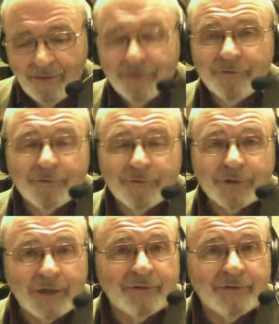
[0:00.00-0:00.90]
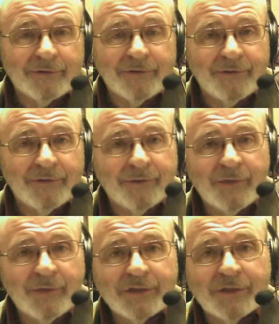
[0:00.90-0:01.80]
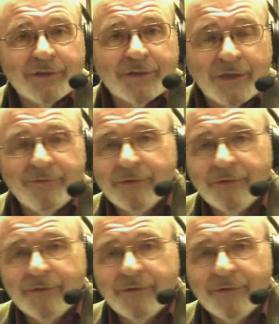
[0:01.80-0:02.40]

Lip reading: The first gift that a Mason is given